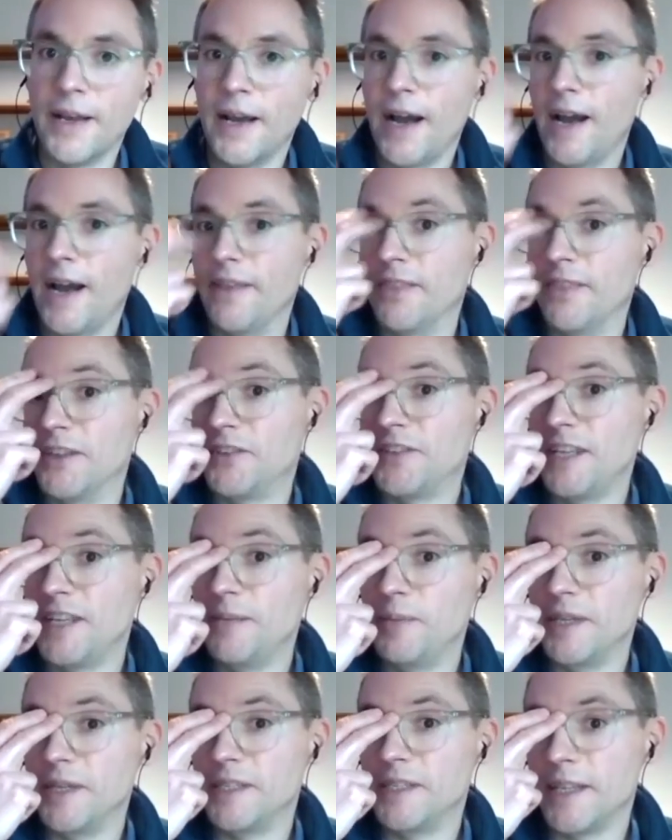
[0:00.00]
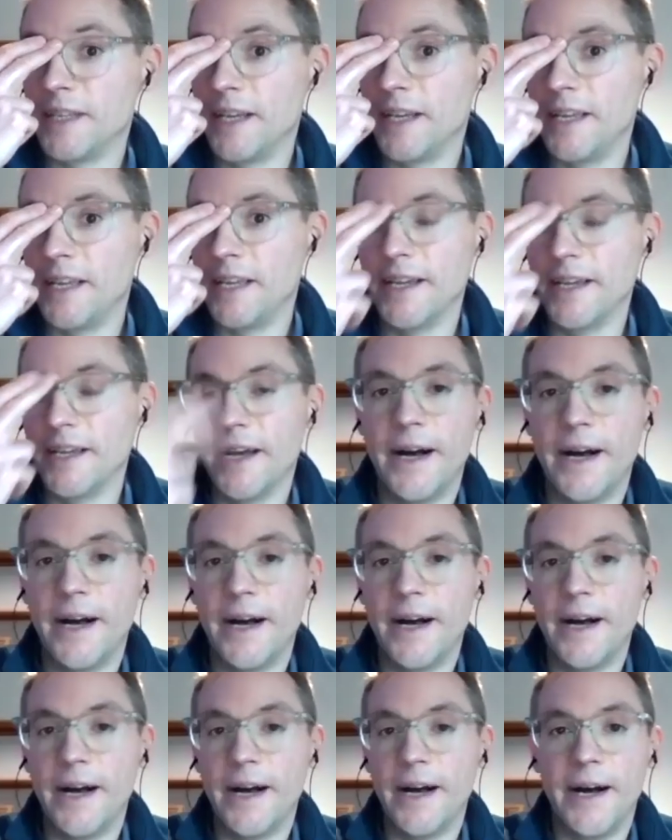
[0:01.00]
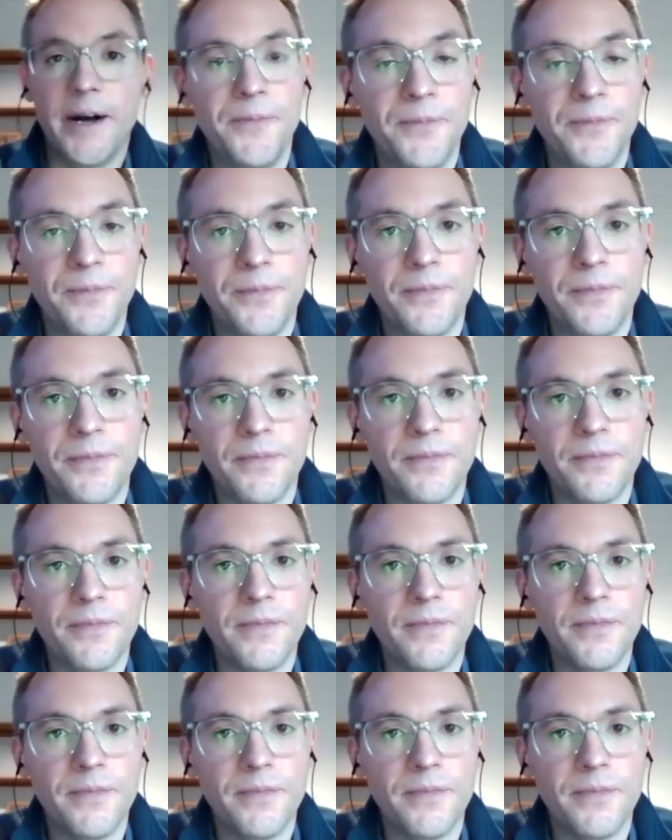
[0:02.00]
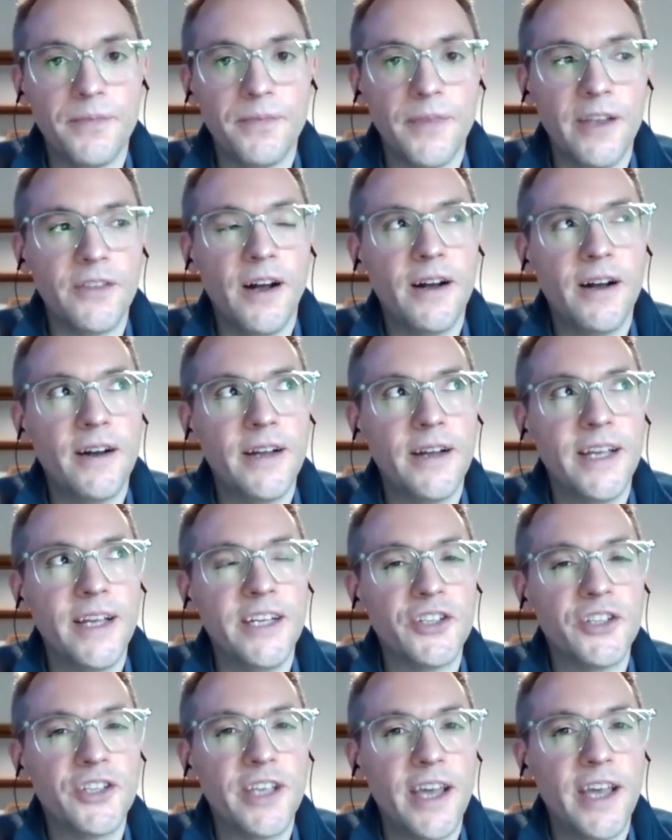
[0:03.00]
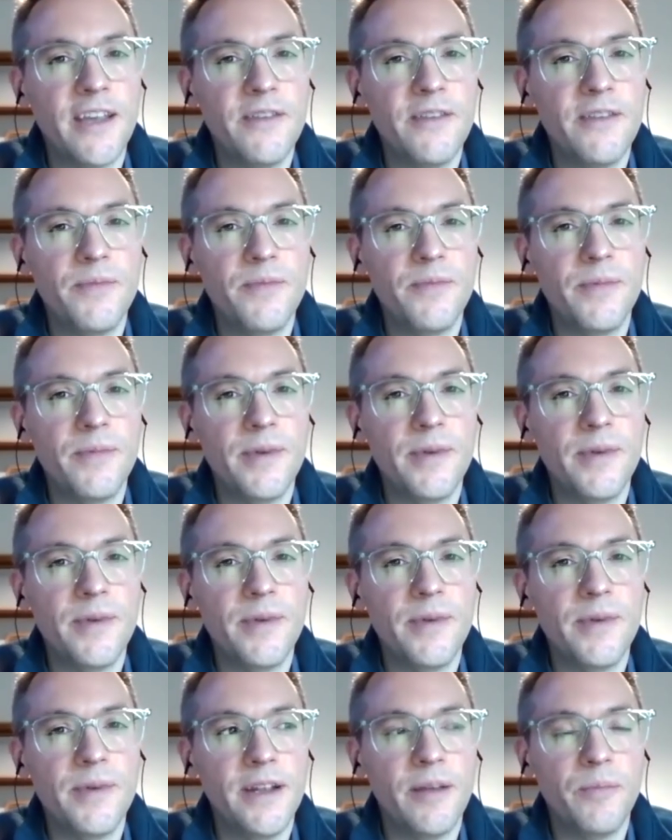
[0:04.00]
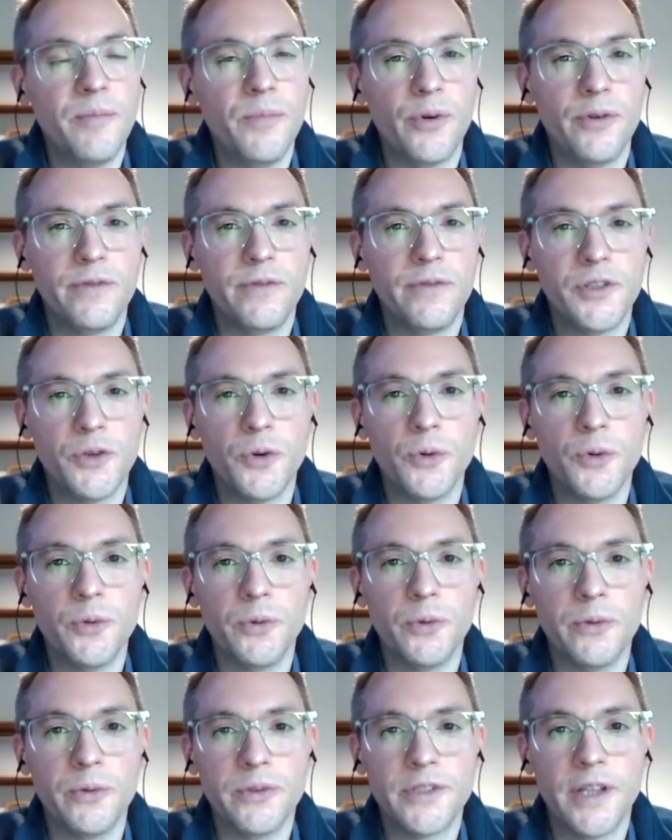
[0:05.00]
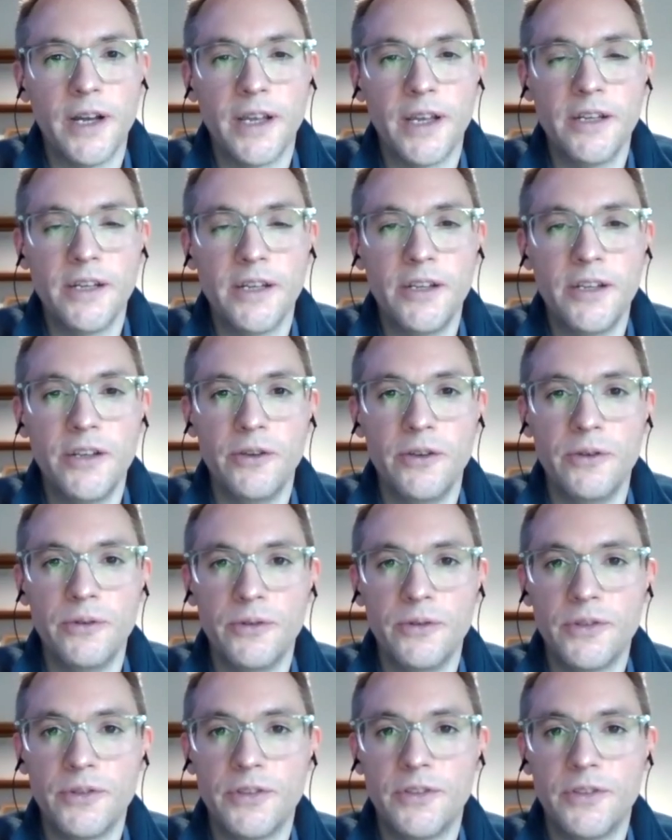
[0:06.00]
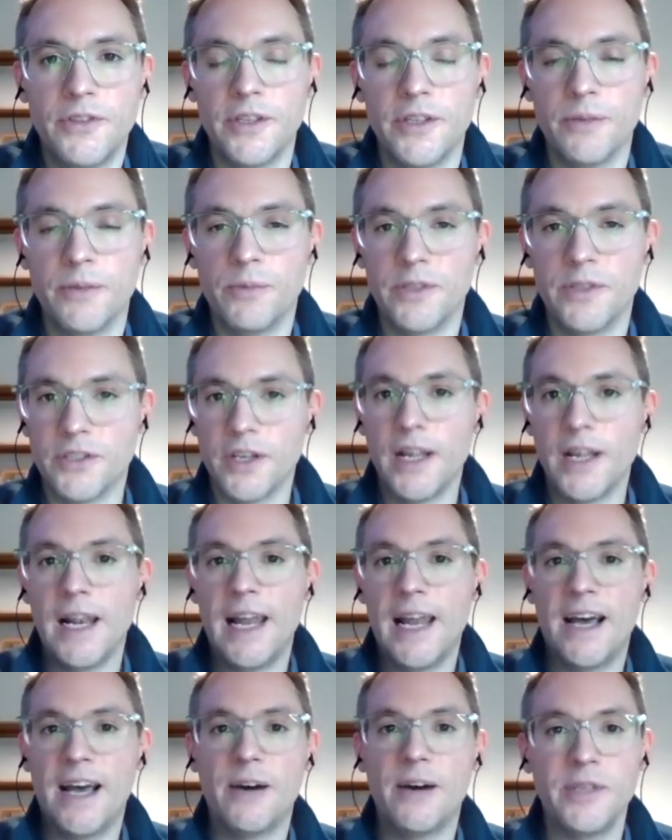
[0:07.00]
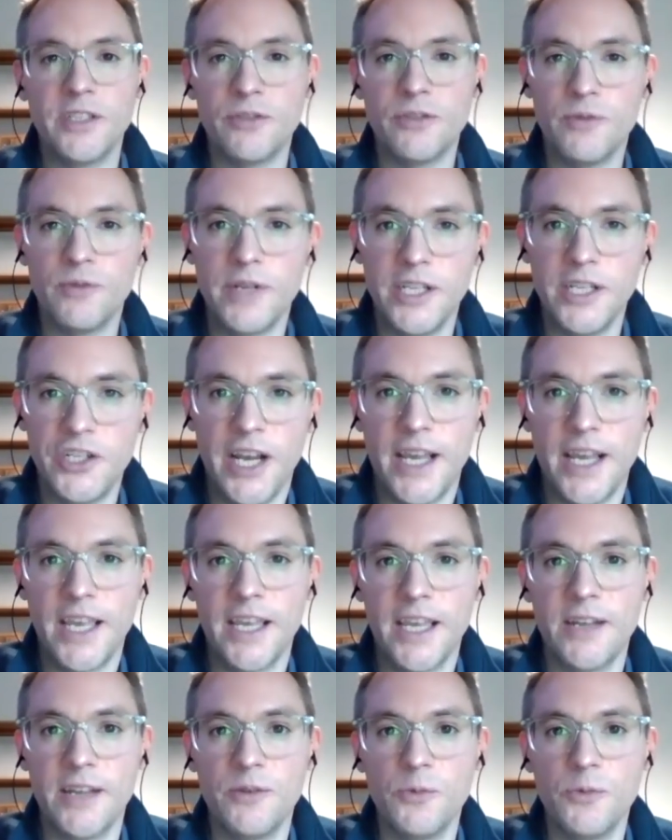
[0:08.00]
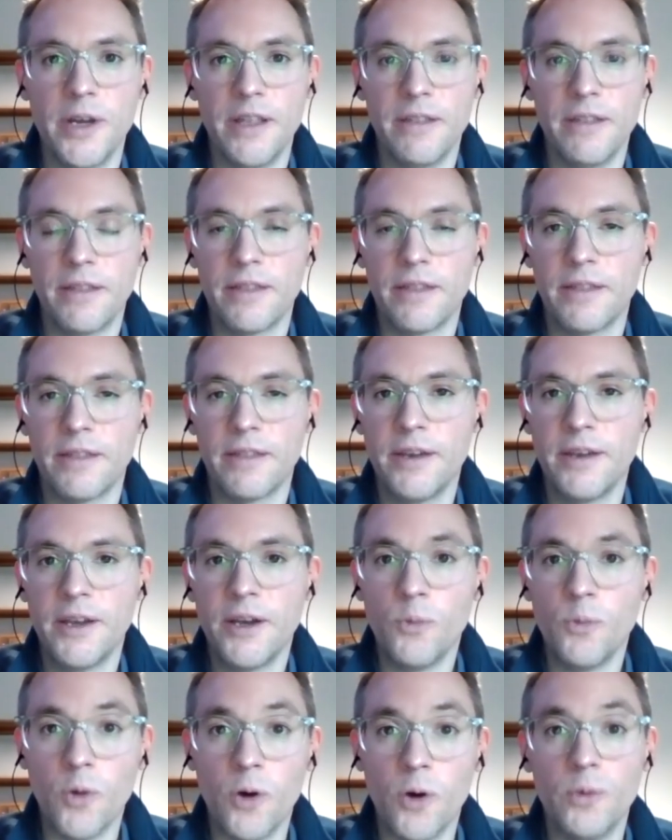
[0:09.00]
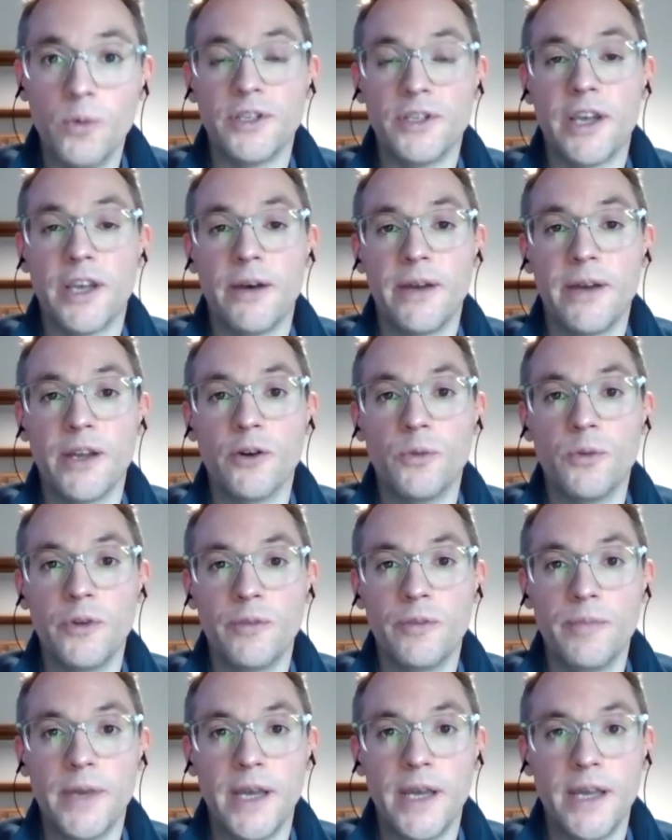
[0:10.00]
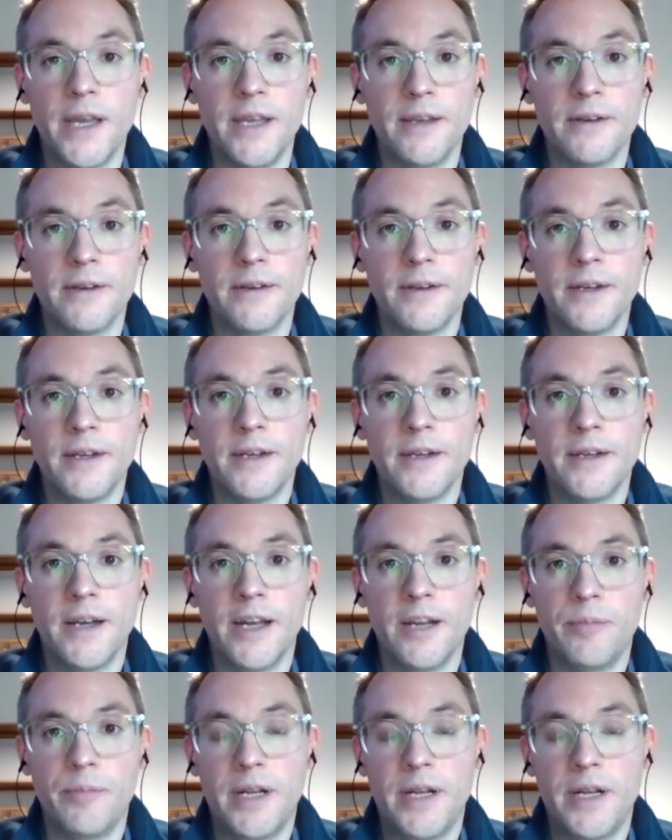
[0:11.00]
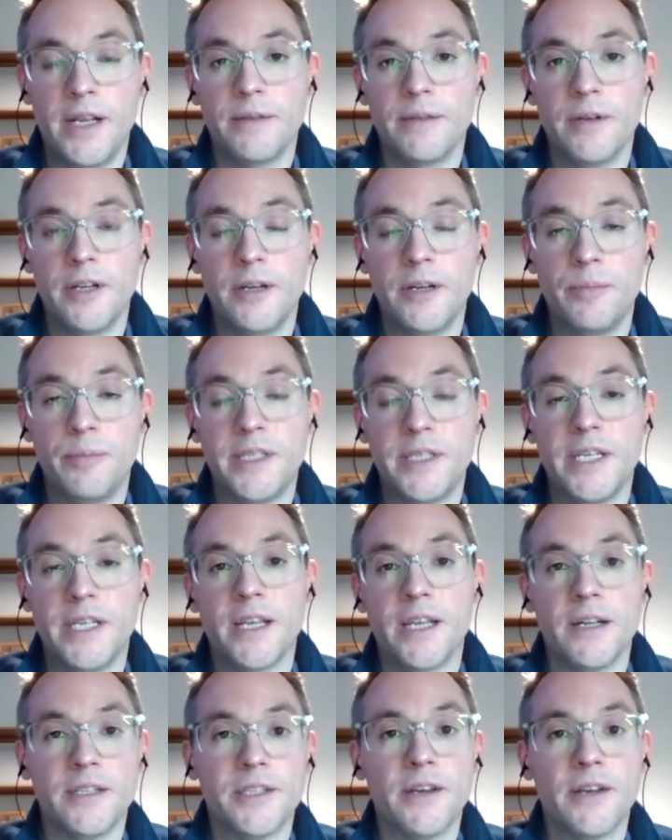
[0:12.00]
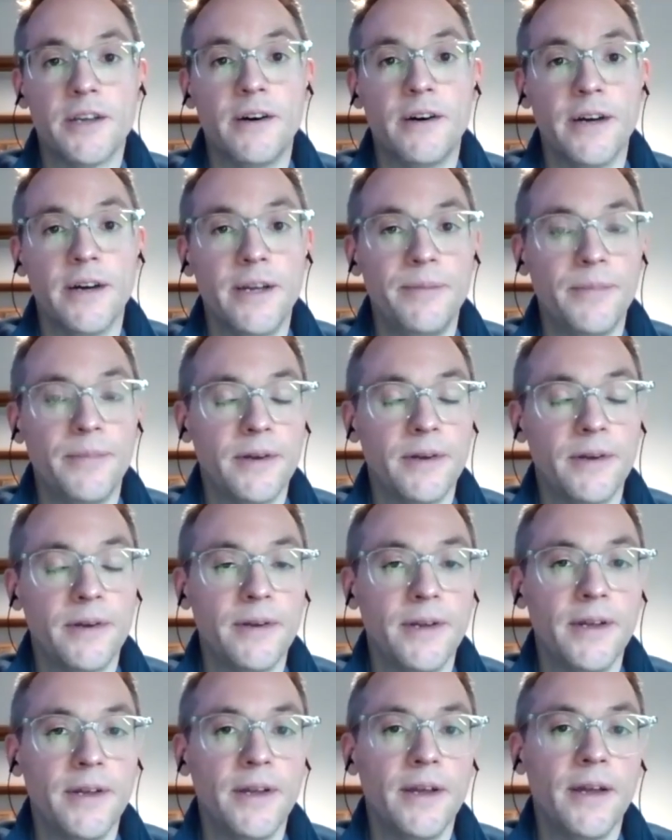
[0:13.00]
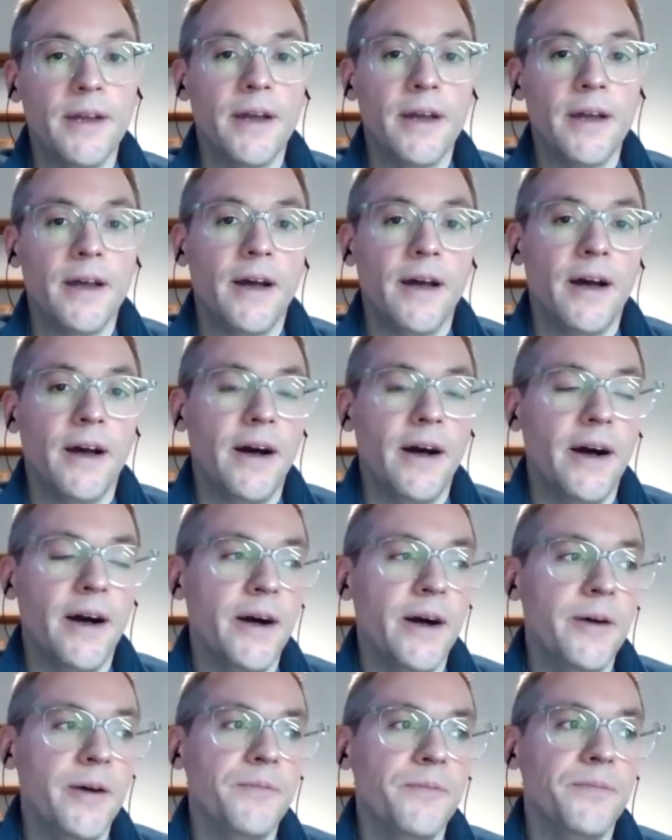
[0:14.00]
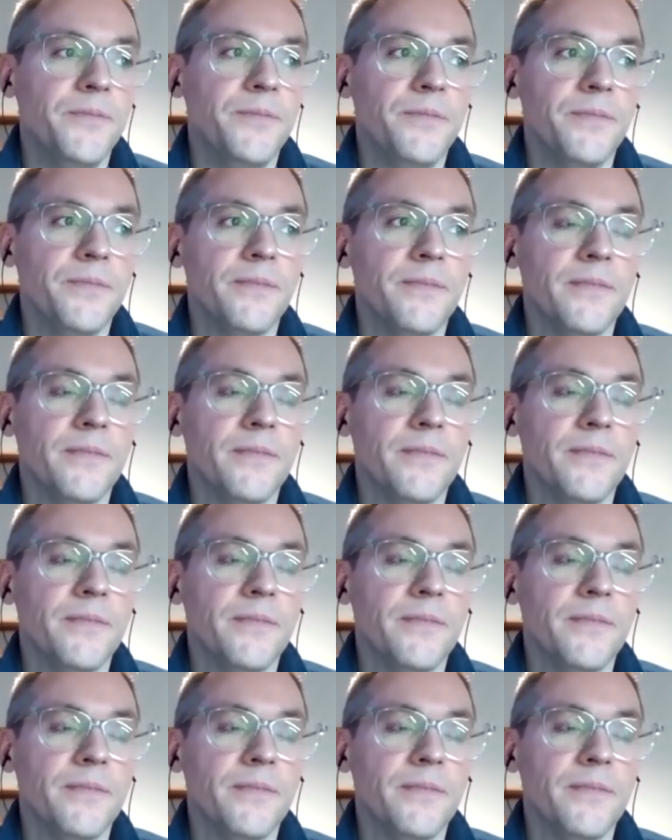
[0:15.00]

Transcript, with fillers: and the CBT, um, it it just gave me a number of tools that I could use that would allow me to really check in with what was going on with me at a particular at a particular time. Um,